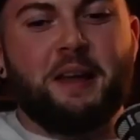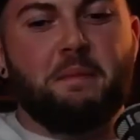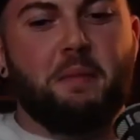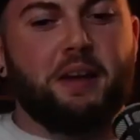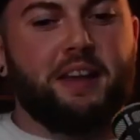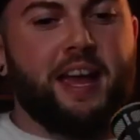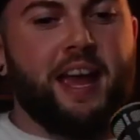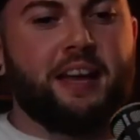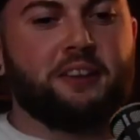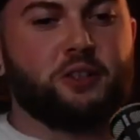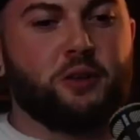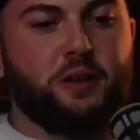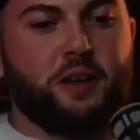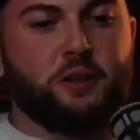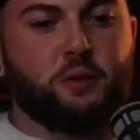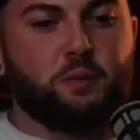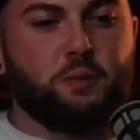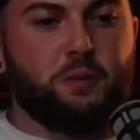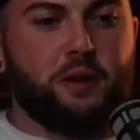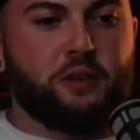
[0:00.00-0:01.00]
But yeah,
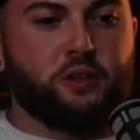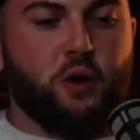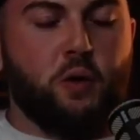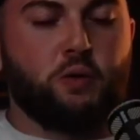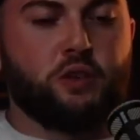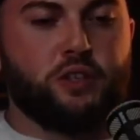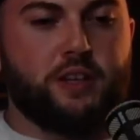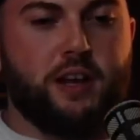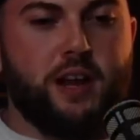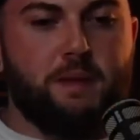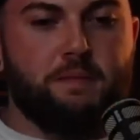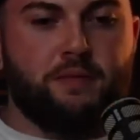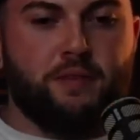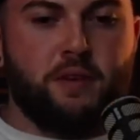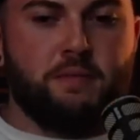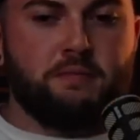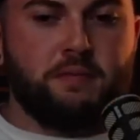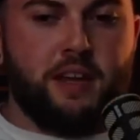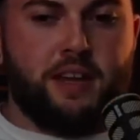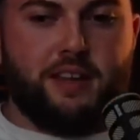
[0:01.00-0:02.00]
it's all scraped
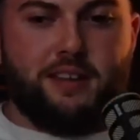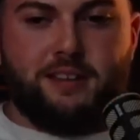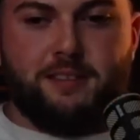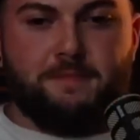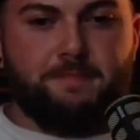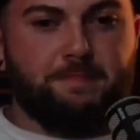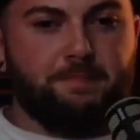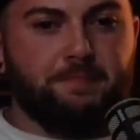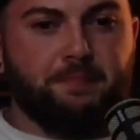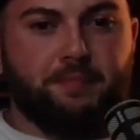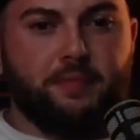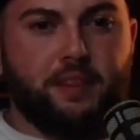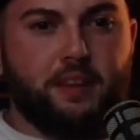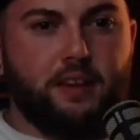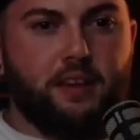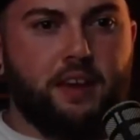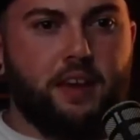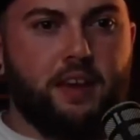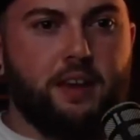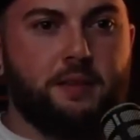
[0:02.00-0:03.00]
from like...
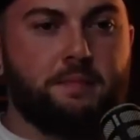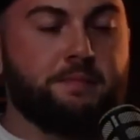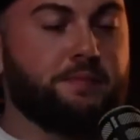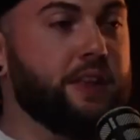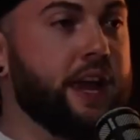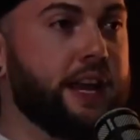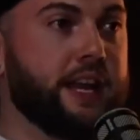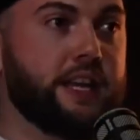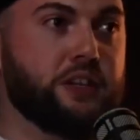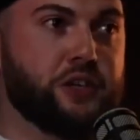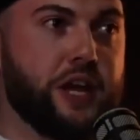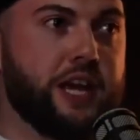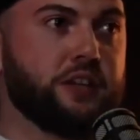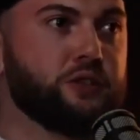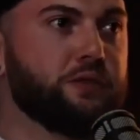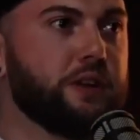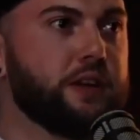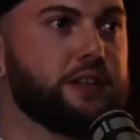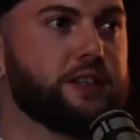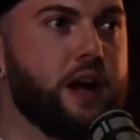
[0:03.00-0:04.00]
the NHS,
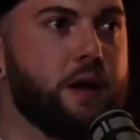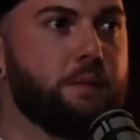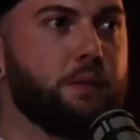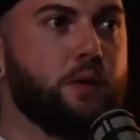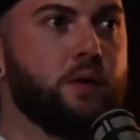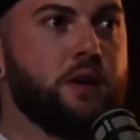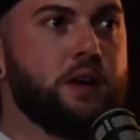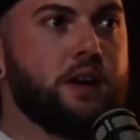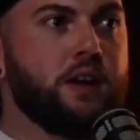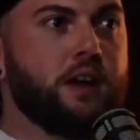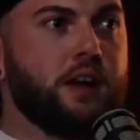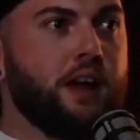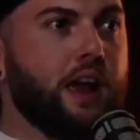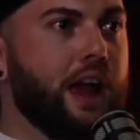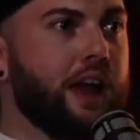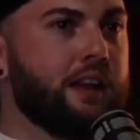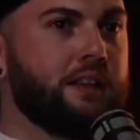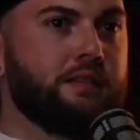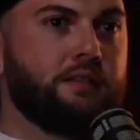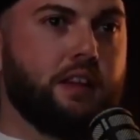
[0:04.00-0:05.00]
for example.
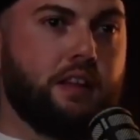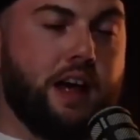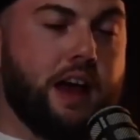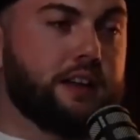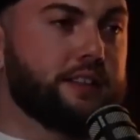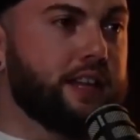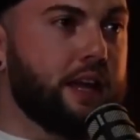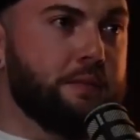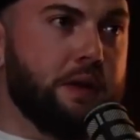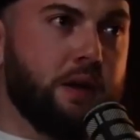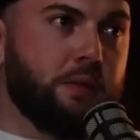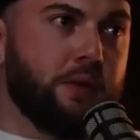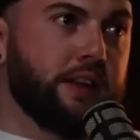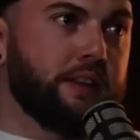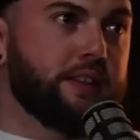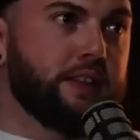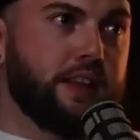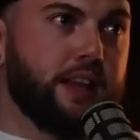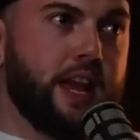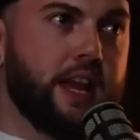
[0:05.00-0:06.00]
And the last time I
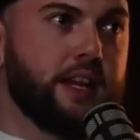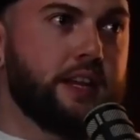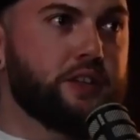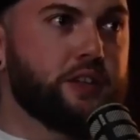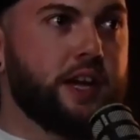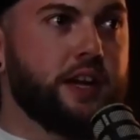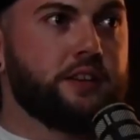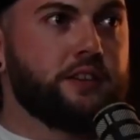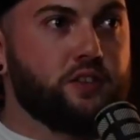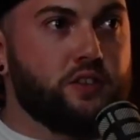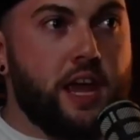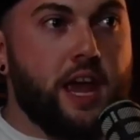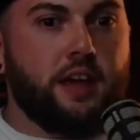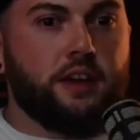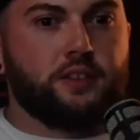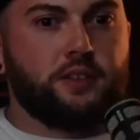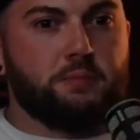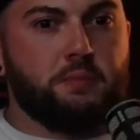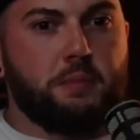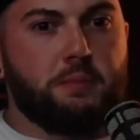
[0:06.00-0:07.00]
went to the NHS,
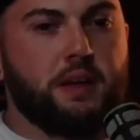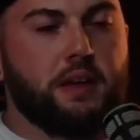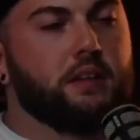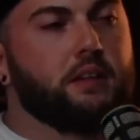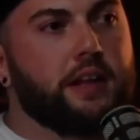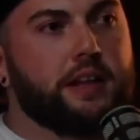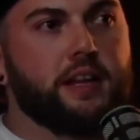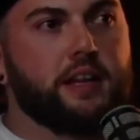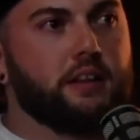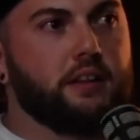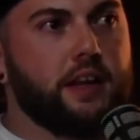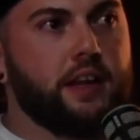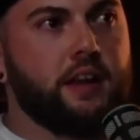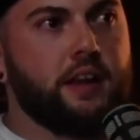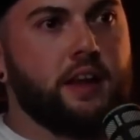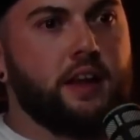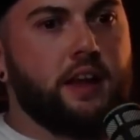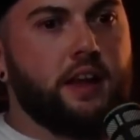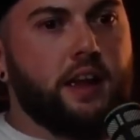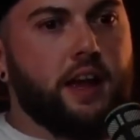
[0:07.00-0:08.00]
yes, maybe clinically,
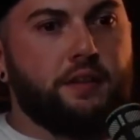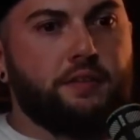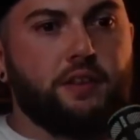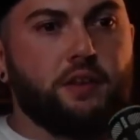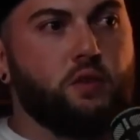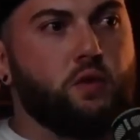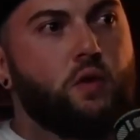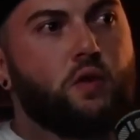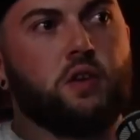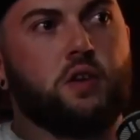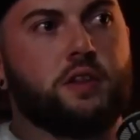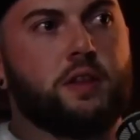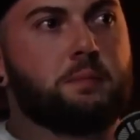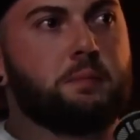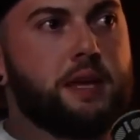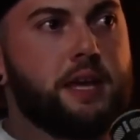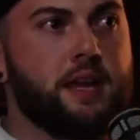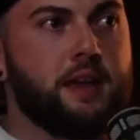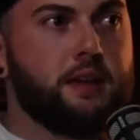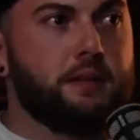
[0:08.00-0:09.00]
if they're going on the
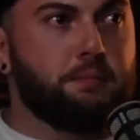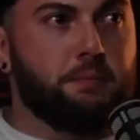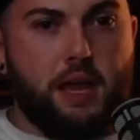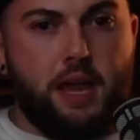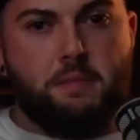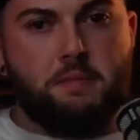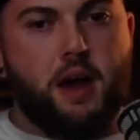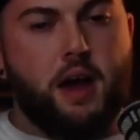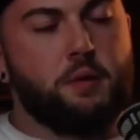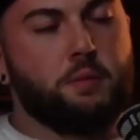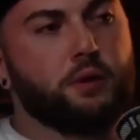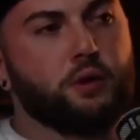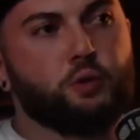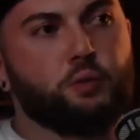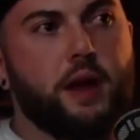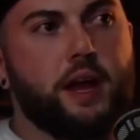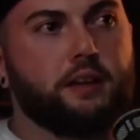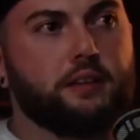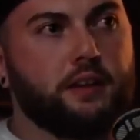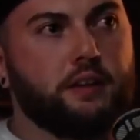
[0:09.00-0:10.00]
BMI
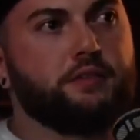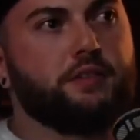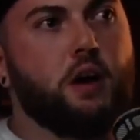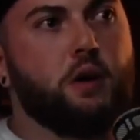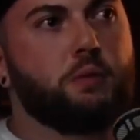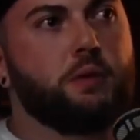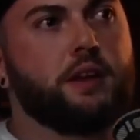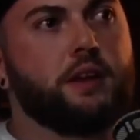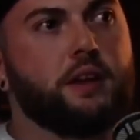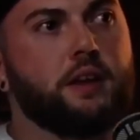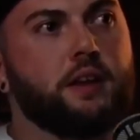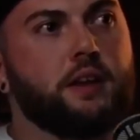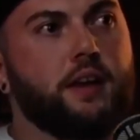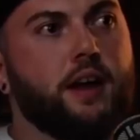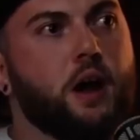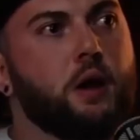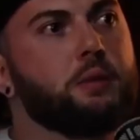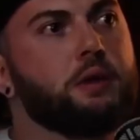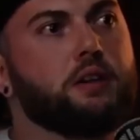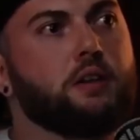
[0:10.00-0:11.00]
perspective, I'll be
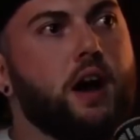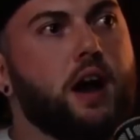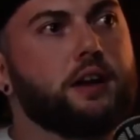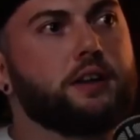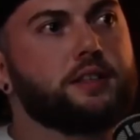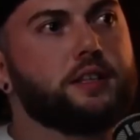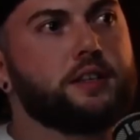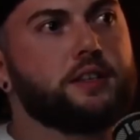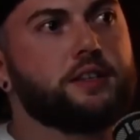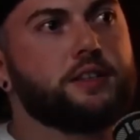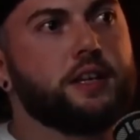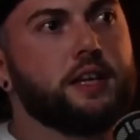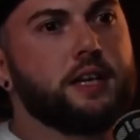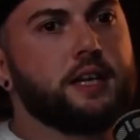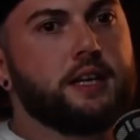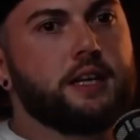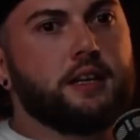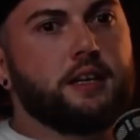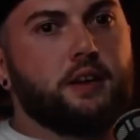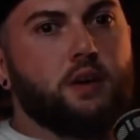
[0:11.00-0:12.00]
classed as
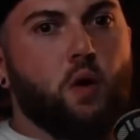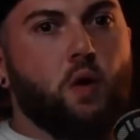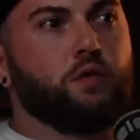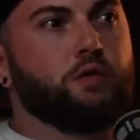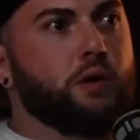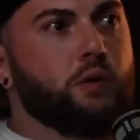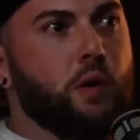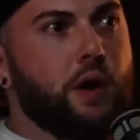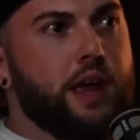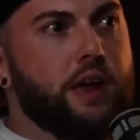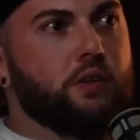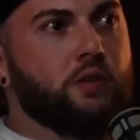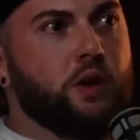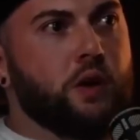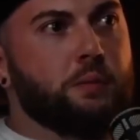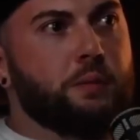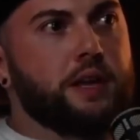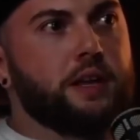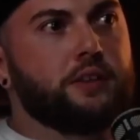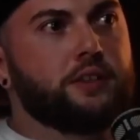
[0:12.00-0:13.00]
overweight or
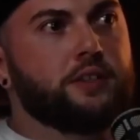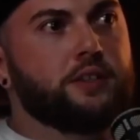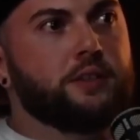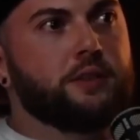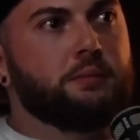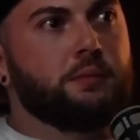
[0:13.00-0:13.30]
obese.